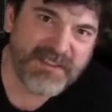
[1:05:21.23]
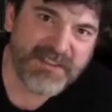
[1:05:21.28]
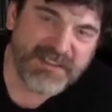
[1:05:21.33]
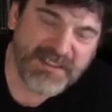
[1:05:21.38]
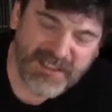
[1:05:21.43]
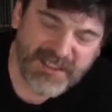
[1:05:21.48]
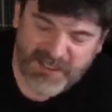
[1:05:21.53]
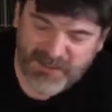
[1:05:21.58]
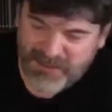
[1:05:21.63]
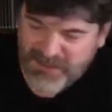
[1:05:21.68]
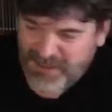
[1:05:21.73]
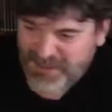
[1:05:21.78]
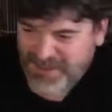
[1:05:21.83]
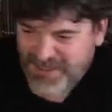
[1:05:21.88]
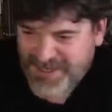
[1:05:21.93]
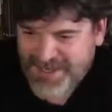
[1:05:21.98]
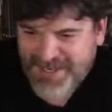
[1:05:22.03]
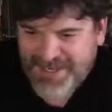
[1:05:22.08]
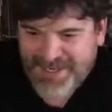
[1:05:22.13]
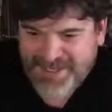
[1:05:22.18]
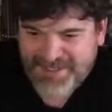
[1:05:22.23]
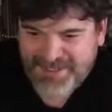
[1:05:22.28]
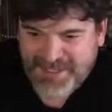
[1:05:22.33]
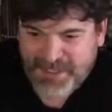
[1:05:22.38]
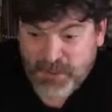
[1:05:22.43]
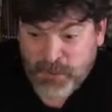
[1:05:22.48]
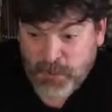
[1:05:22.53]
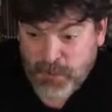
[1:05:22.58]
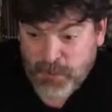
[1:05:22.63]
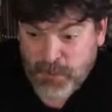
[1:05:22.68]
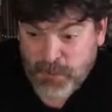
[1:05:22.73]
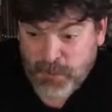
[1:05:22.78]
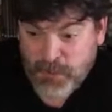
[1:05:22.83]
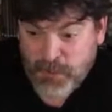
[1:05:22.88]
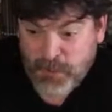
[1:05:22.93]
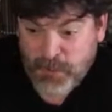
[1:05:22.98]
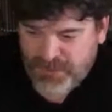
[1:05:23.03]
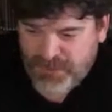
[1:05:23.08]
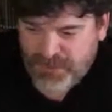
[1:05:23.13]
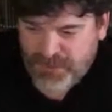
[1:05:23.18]
And I said, "Cool. I
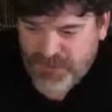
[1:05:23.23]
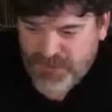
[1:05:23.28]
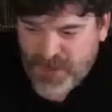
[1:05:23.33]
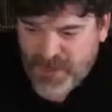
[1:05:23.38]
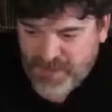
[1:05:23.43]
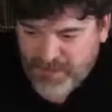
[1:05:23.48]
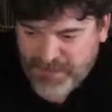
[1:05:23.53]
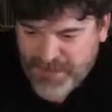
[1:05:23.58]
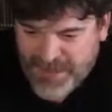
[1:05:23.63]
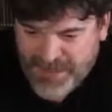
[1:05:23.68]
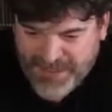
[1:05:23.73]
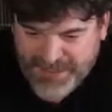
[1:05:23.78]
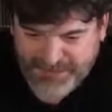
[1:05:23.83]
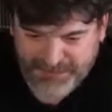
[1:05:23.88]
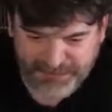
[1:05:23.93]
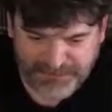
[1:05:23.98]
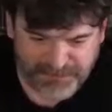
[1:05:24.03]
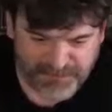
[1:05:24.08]
never really thought about it.